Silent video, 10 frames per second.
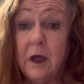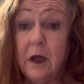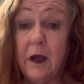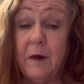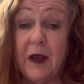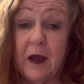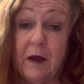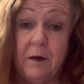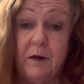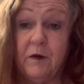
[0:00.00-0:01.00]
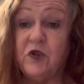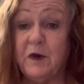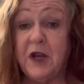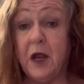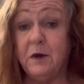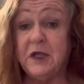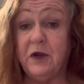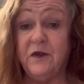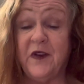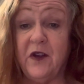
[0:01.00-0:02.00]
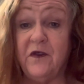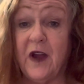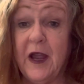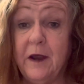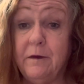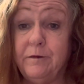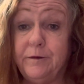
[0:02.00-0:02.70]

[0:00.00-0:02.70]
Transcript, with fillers: And my, I wish my daughter was here to verify it.